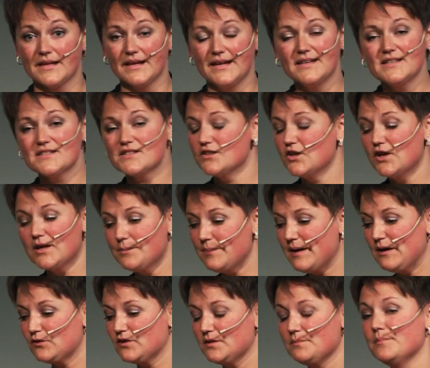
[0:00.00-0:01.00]
It's not
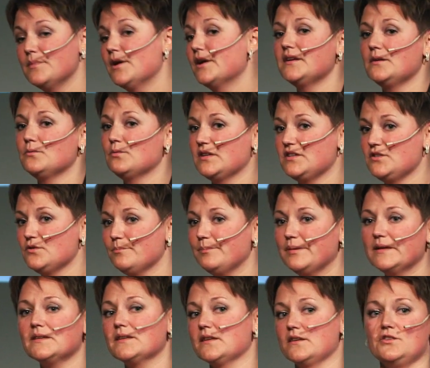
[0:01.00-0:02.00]
about the money when you
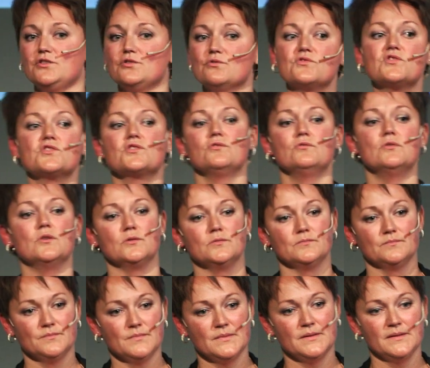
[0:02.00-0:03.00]
build a new school.
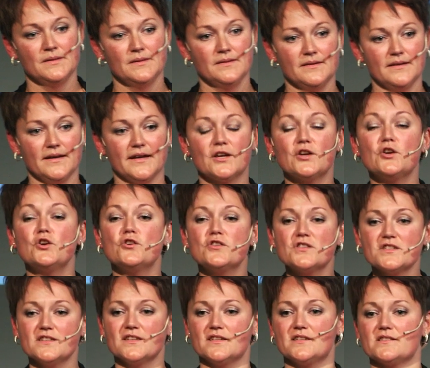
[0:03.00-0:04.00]

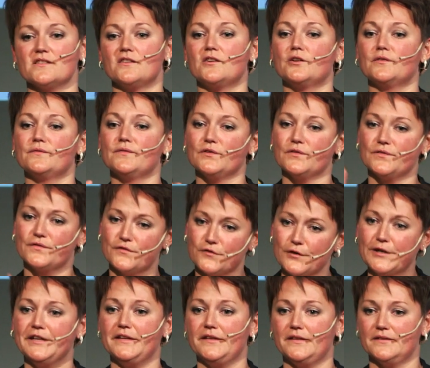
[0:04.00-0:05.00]
Acoustics are for
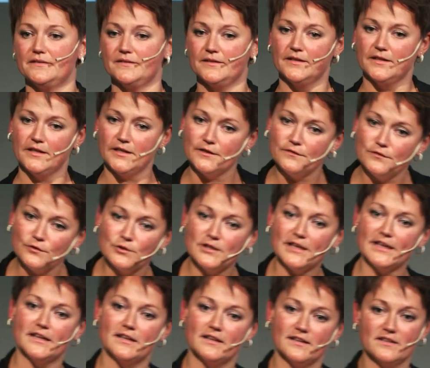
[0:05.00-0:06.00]
free if you
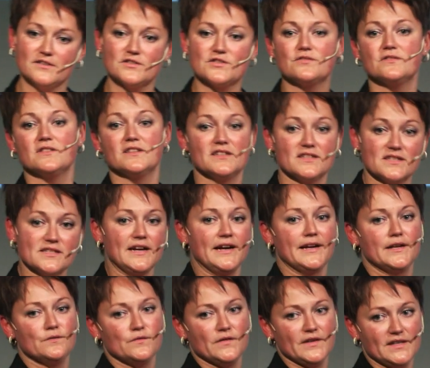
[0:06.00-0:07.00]
get it into the
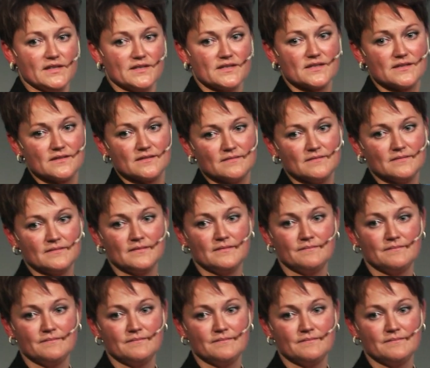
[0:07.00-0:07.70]
design phase.